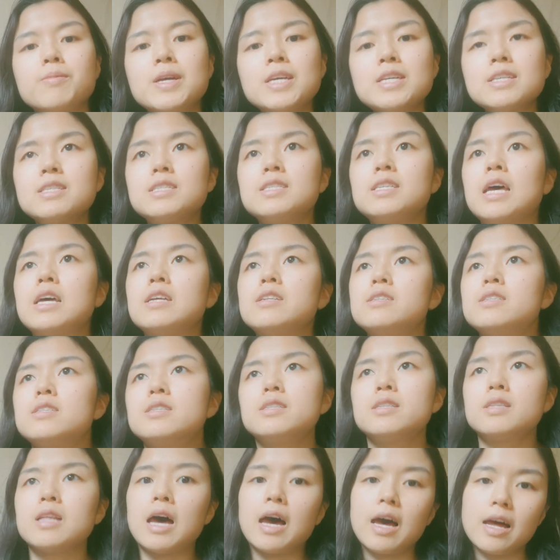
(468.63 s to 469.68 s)
make
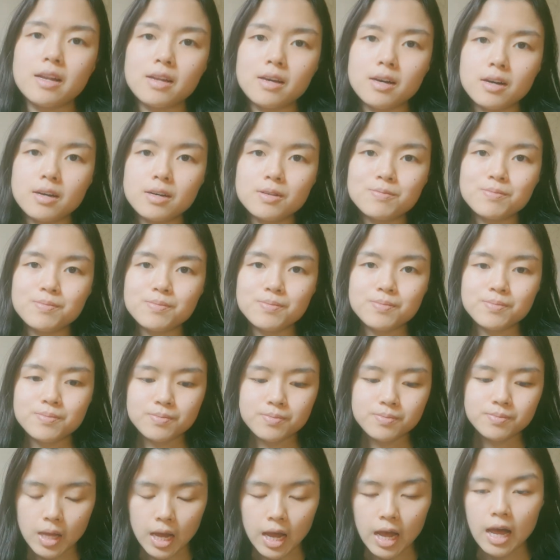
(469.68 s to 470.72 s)
sense that I
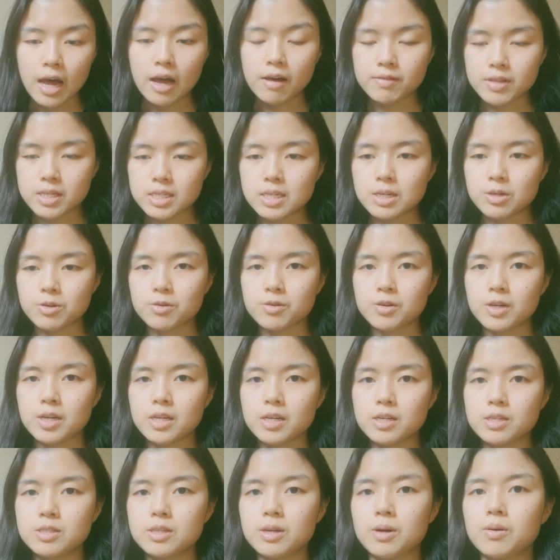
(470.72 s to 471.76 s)
have this inner
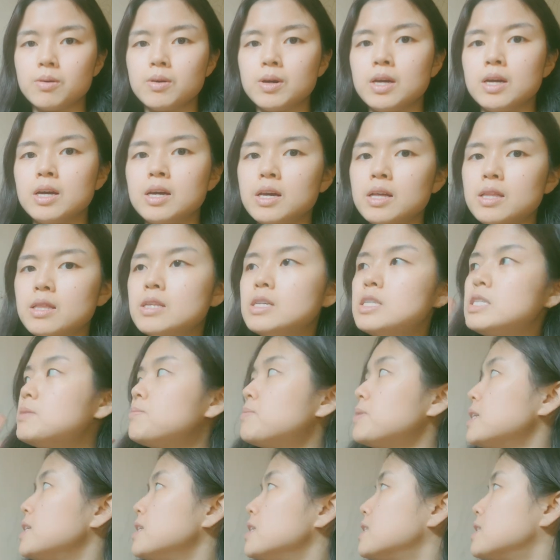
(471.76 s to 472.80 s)
critic. So this
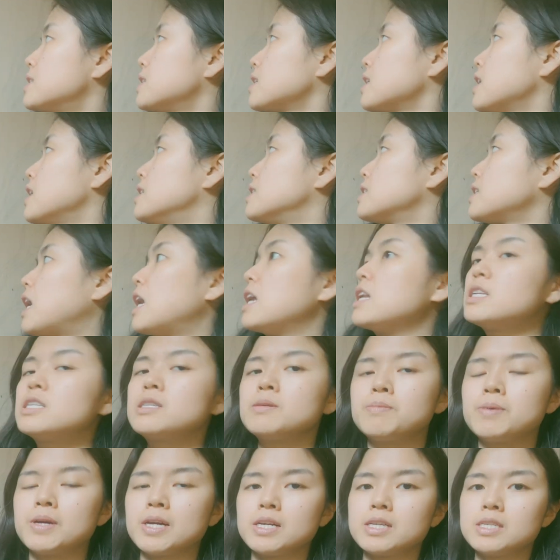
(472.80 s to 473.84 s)
piece is kind of
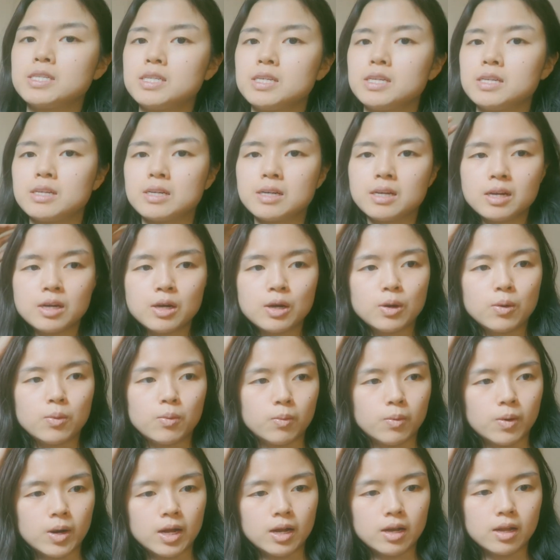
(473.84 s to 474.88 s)
depicting
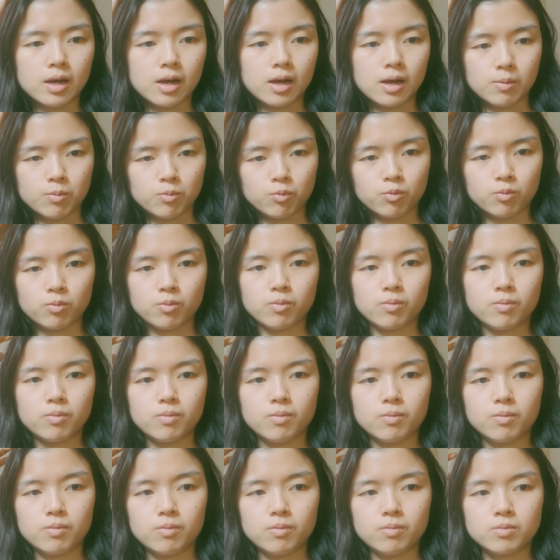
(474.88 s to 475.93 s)
what
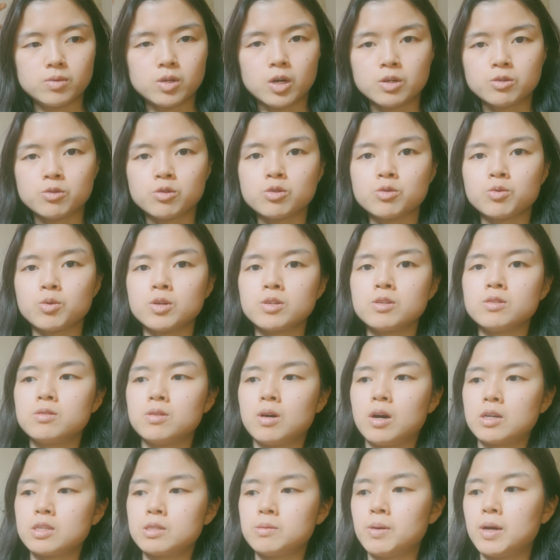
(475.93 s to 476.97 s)
Dr. Schwartz
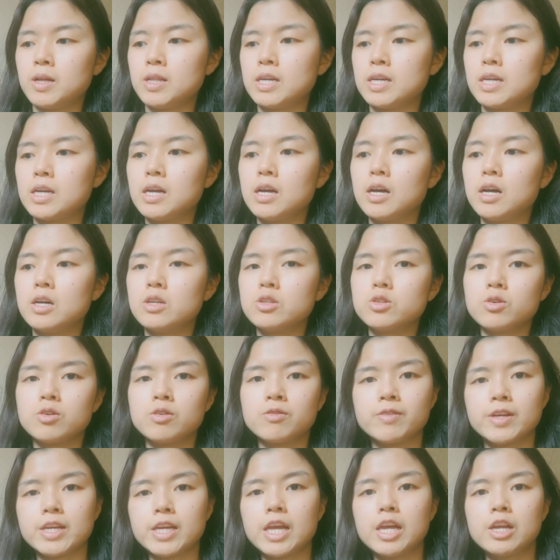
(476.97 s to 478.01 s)
talks about, like a sort
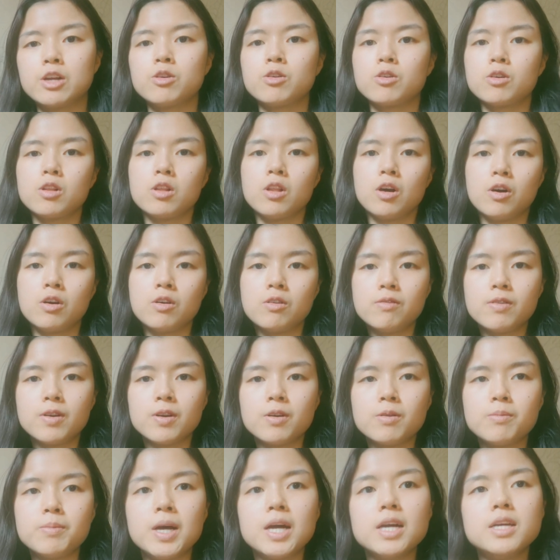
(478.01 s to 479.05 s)
of like inner clove in
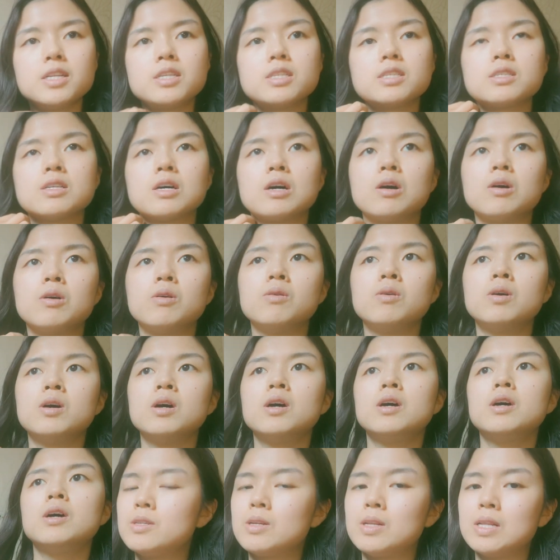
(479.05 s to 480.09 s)
our mind. So
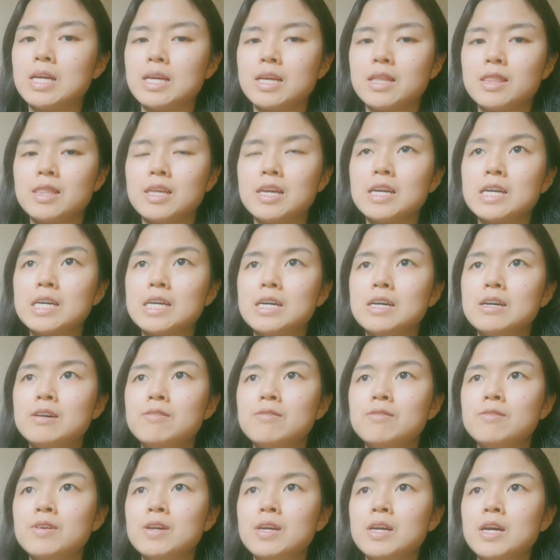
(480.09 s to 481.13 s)
like think
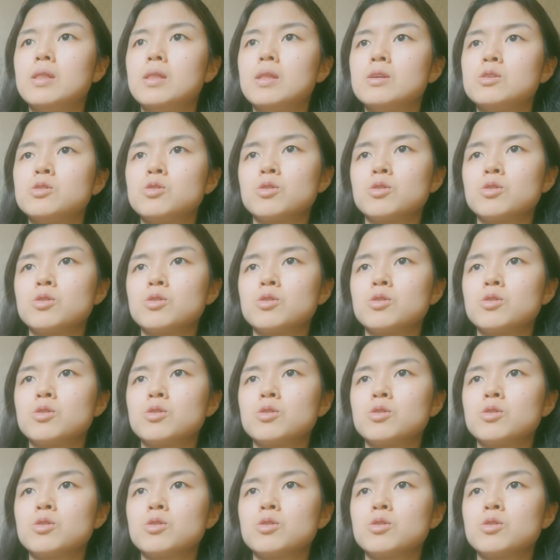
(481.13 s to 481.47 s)
of the